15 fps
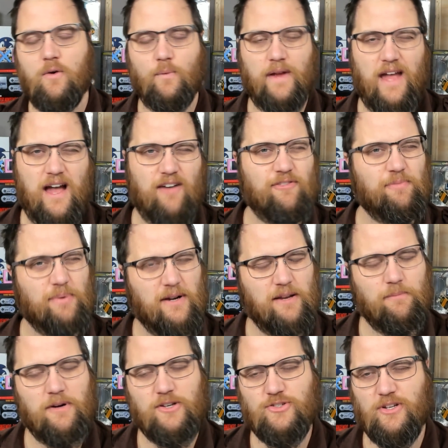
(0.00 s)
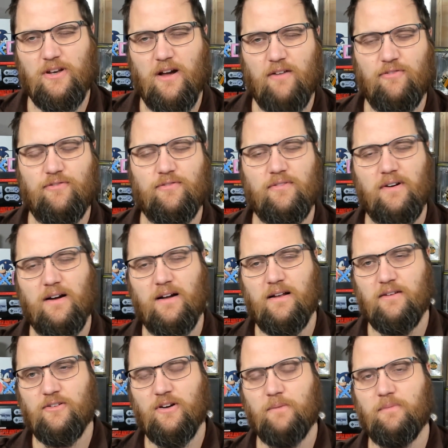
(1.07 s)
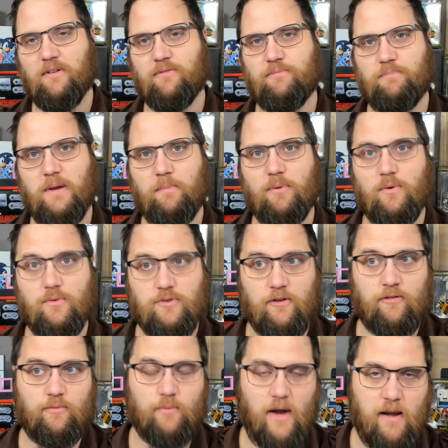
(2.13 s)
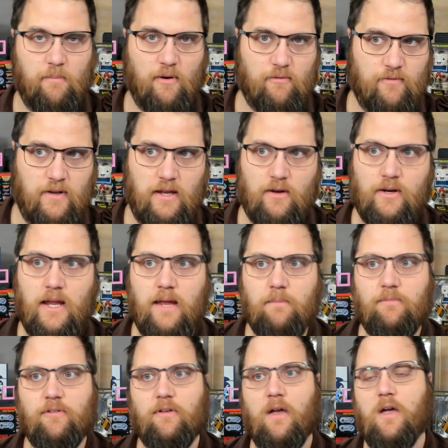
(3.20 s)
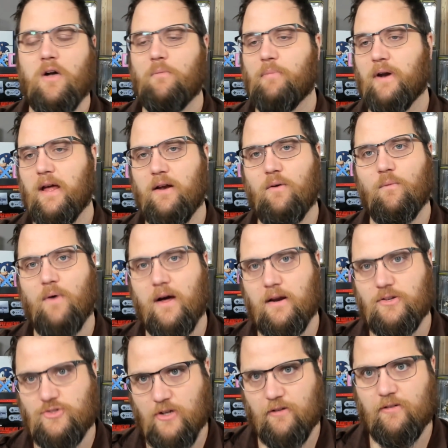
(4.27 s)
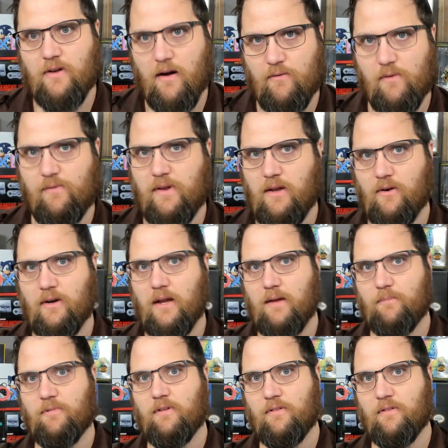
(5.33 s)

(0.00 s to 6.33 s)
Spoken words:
We have pretty much enough in terms of people who just write about video games, but I don't want to just cover video games.